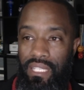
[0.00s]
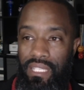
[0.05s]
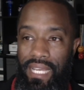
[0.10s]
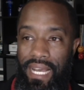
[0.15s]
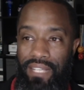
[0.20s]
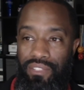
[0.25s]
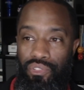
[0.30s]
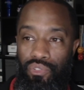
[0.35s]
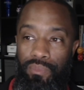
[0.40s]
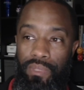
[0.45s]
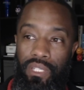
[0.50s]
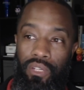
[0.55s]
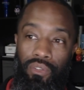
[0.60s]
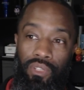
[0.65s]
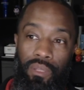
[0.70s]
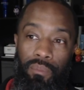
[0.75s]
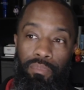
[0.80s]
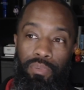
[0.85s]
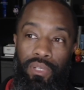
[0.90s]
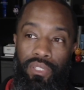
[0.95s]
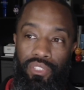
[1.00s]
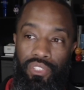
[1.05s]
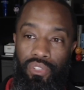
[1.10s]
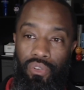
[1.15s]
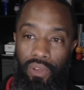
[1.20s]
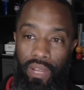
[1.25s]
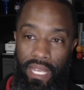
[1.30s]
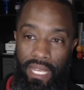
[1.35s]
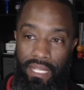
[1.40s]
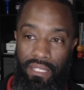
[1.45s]
Classroom can only push
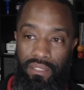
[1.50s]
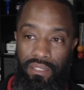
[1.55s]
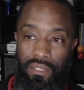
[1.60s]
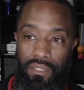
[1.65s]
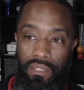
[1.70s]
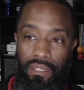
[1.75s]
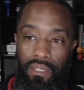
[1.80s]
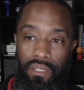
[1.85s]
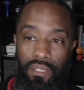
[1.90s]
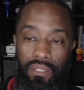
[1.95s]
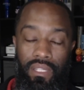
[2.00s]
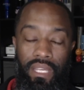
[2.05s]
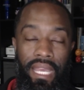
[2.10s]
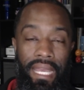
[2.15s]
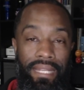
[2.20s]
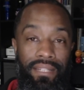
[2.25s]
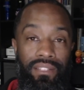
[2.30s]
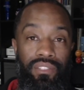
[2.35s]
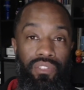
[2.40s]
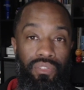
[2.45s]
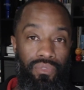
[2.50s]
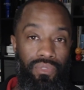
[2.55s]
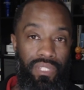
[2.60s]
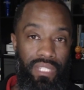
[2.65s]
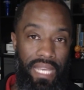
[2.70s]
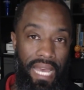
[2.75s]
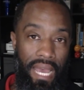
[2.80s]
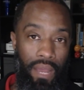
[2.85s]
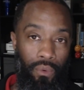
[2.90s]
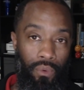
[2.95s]
grades into
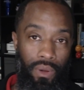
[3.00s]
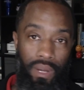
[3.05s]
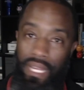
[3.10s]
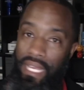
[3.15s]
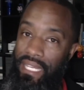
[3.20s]
Skyward.